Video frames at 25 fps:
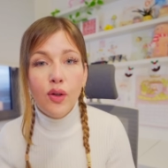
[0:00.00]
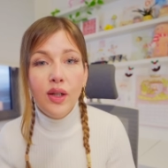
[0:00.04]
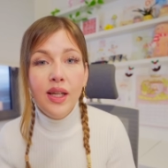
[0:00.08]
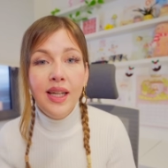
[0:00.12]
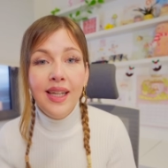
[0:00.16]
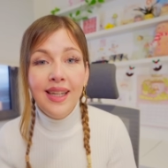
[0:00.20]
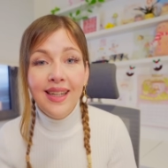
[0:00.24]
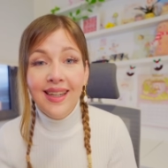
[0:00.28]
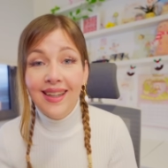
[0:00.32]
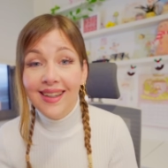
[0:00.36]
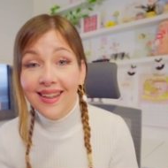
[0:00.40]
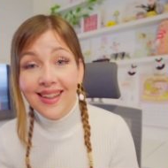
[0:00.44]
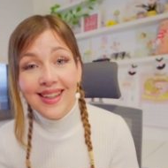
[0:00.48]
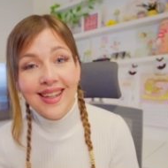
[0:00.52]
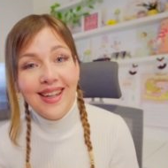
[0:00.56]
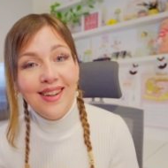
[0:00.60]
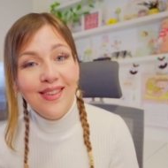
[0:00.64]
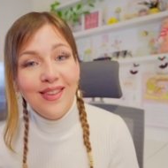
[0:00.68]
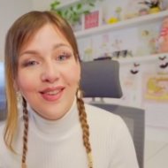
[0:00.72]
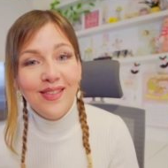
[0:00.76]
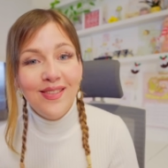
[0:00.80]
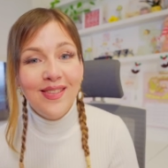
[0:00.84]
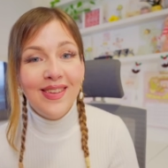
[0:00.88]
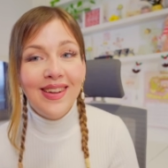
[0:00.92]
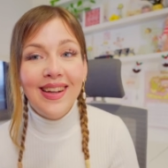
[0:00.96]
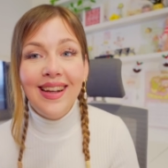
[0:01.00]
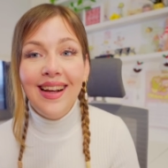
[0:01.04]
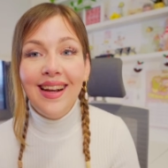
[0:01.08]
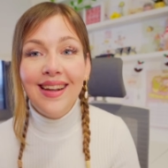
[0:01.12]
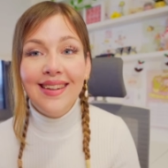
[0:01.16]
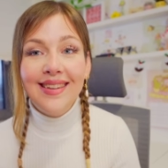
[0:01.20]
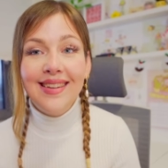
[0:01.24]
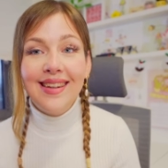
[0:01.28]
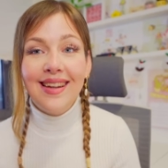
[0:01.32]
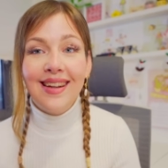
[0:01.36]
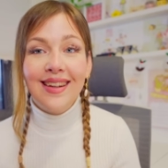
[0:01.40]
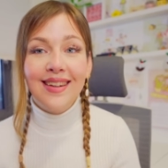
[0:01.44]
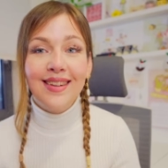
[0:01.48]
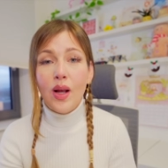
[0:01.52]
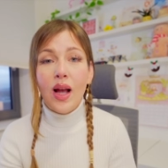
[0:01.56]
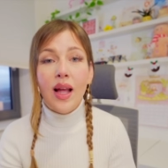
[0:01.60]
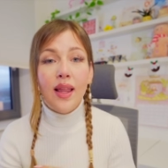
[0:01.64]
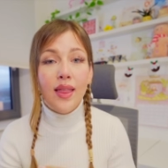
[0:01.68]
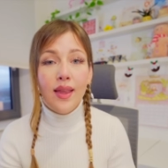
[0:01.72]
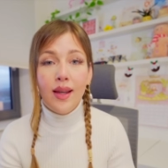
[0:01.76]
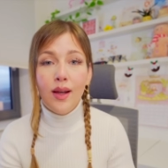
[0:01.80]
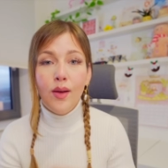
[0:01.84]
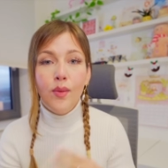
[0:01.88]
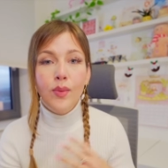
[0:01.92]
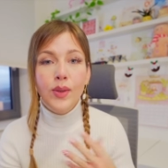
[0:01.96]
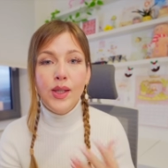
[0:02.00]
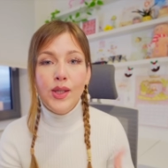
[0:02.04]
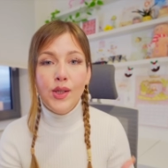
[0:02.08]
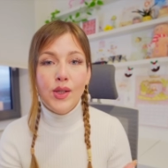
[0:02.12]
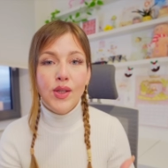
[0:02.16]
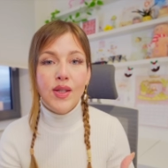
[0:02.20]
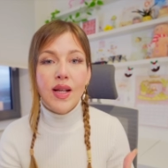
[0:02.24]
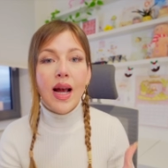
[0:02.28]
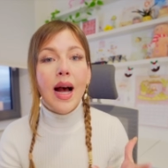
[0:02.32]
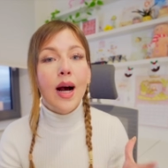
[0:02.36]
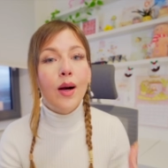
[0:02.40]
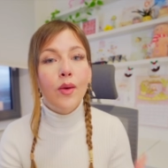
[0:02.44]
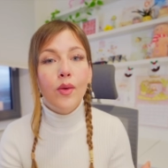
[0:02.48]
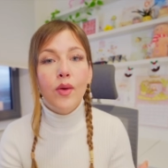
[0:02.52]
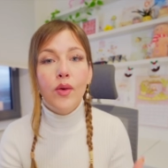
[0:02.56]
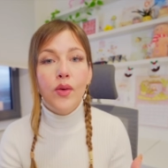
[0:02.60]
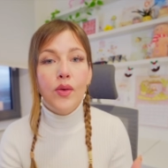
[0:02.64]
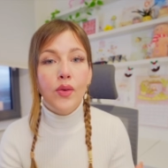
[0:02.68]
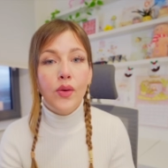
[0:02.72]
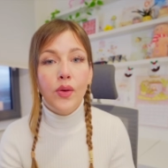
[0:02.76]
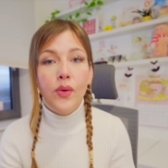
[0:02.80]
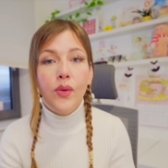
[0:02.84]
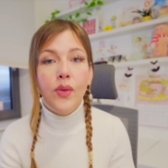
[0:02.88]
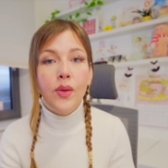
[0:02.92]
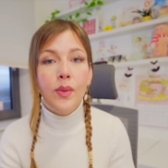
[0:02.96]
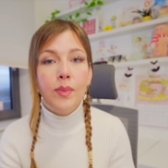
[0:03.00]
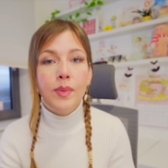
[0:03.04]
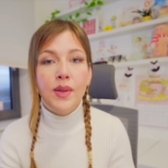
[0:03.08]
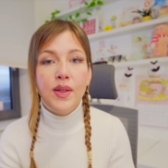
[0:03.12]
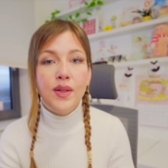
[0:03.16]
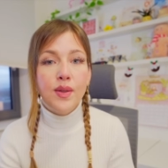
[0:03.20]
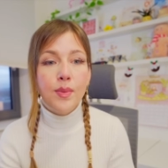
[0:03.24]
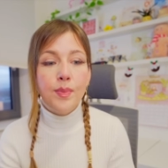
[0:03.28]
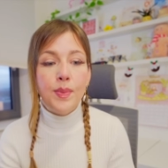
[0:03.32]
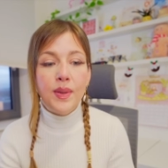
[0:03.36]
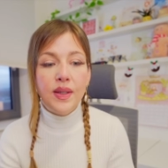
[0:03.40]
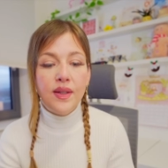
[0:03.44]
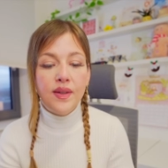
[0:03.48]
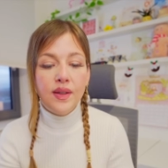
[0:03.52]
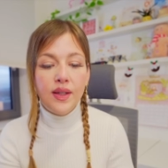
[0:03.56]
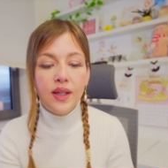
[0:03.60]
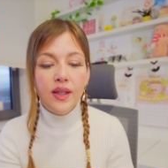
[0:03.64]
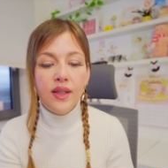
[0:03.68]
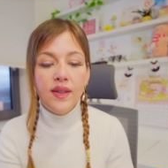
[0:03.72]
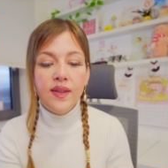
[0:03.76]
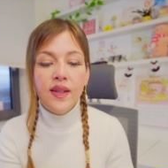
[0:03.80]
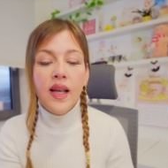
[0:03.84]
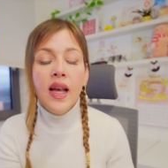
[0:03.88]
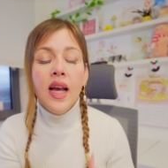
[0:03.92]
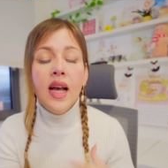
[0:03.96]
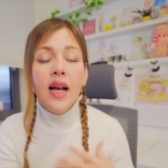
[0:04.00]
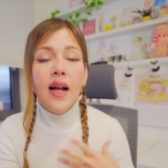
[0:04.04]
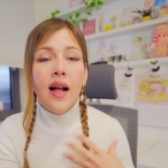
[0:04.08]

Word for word: running and giving me headaches I think we just outgrew them as a business.